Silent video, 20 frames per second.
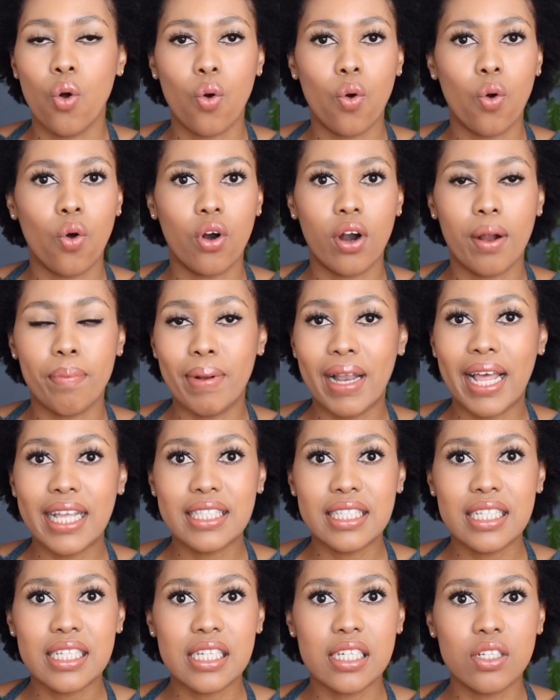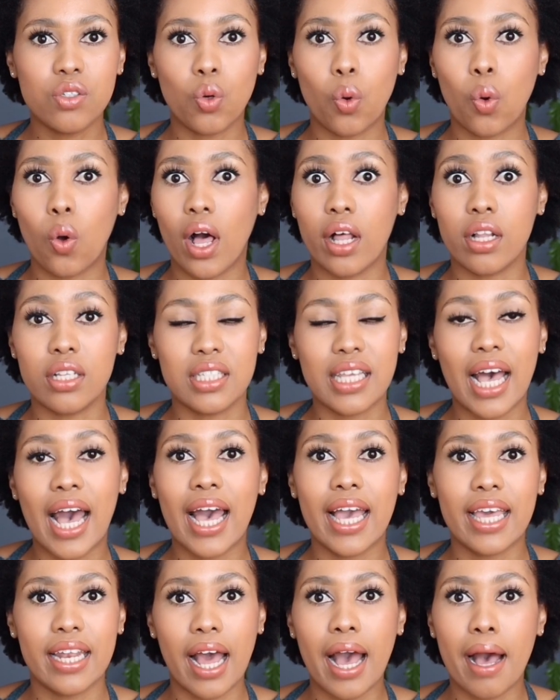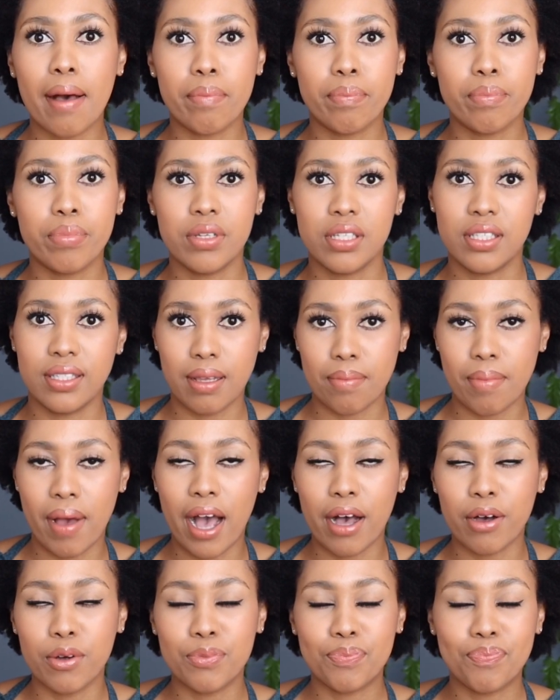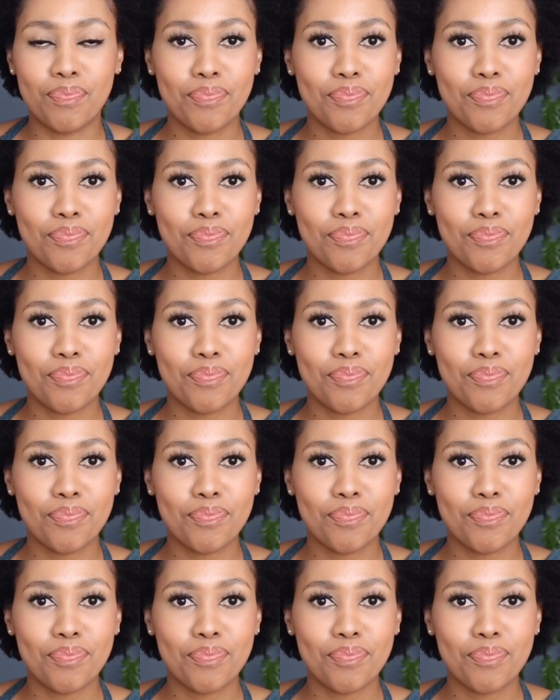or plaiting it, or I'll tie it up somehow.